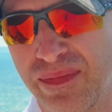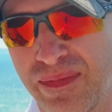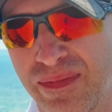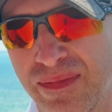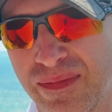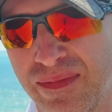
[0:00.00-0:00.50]

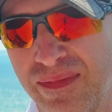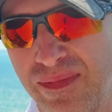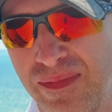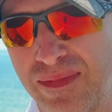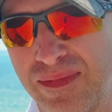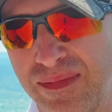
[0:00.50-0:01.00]

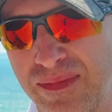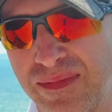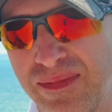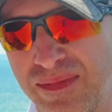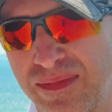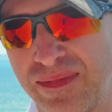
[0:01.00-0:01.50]

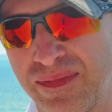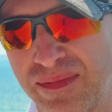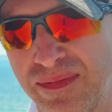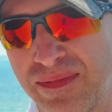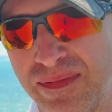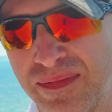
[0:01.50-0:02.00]

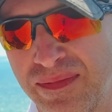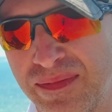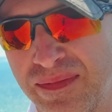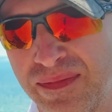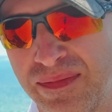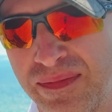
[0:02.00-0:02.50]

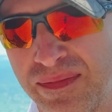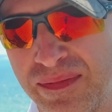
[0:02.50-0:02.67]
No words are spoken by the person on screen.